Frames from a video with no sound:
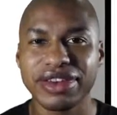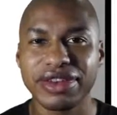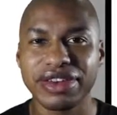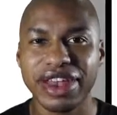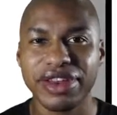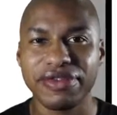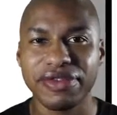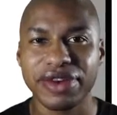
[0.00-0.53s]

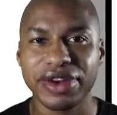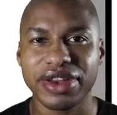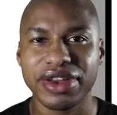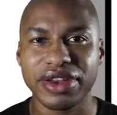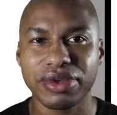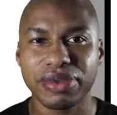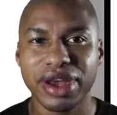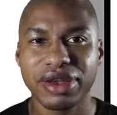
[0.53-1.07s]
Therefore,
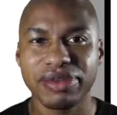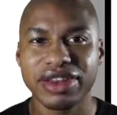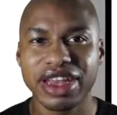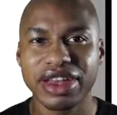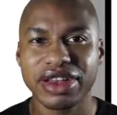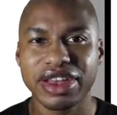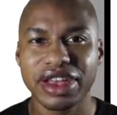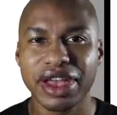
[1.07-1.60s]
we
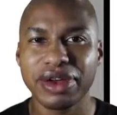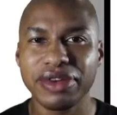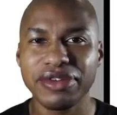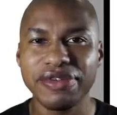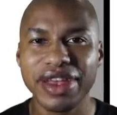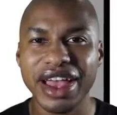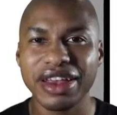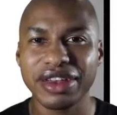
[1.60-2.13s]
obtain a common
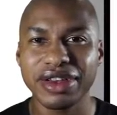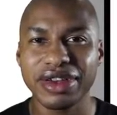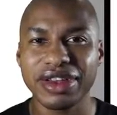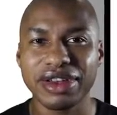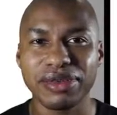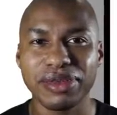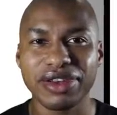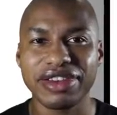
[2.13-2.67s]
factor,
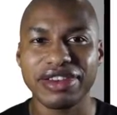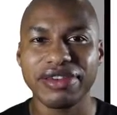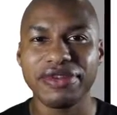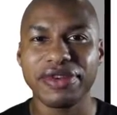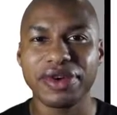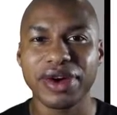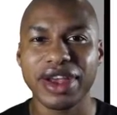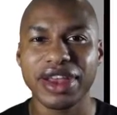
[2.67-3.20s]
which is
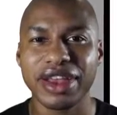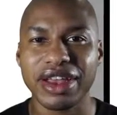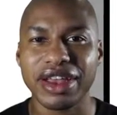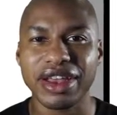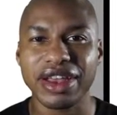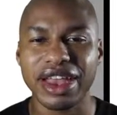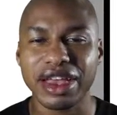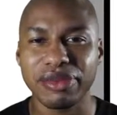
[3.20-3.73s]
4,
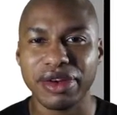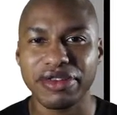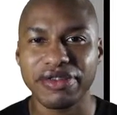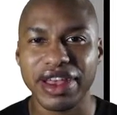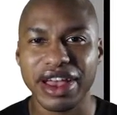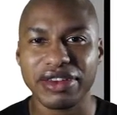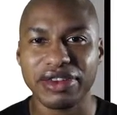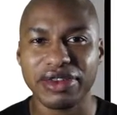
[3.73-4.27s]
and we
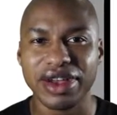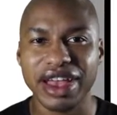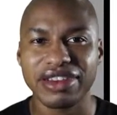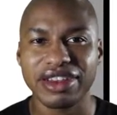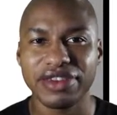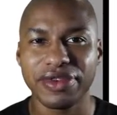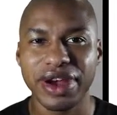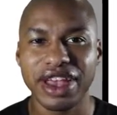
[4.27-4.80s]
factor
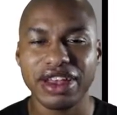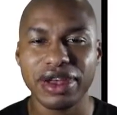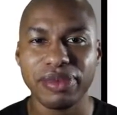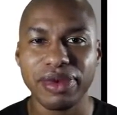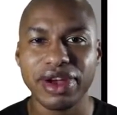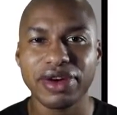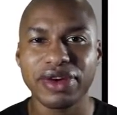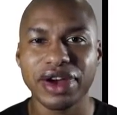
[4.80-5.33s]
as a
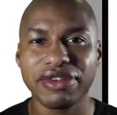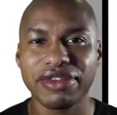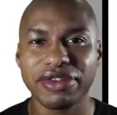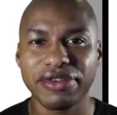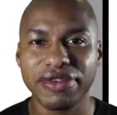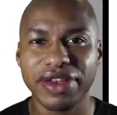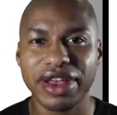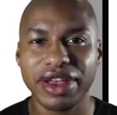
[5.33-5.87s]
trinomial of the
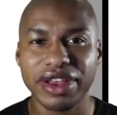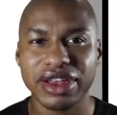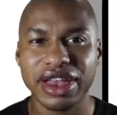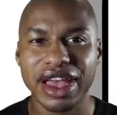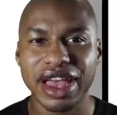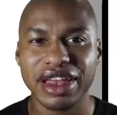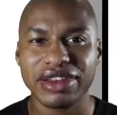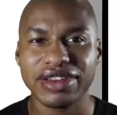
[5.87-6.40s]
form
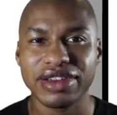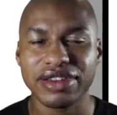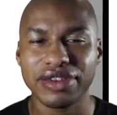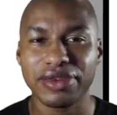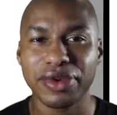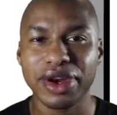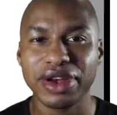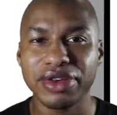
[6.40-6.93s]
x
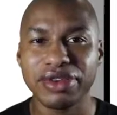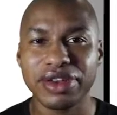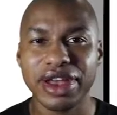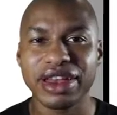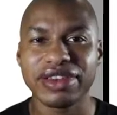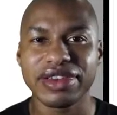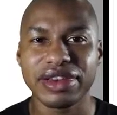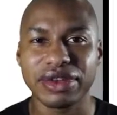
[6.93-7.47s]
squared
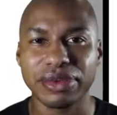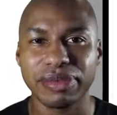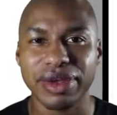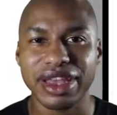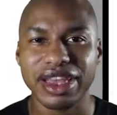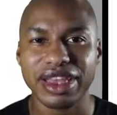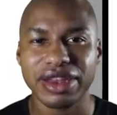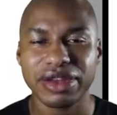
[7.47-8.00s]
plus
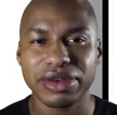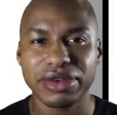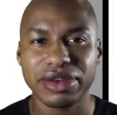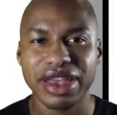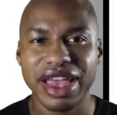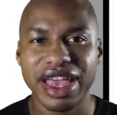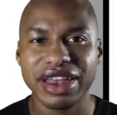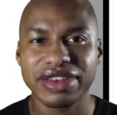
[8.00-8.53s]
b,
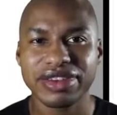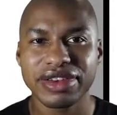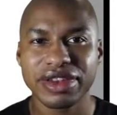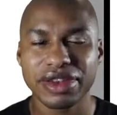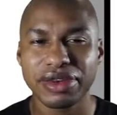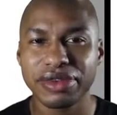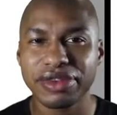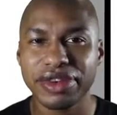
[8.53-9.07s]
x
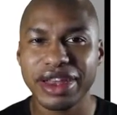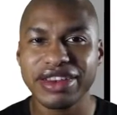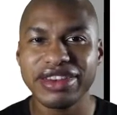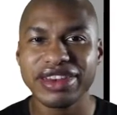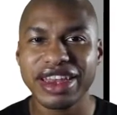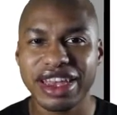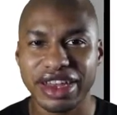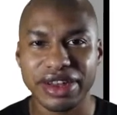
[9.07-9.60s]
plus
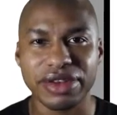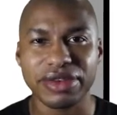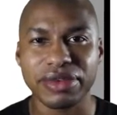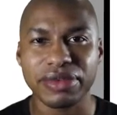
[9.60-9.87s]
c.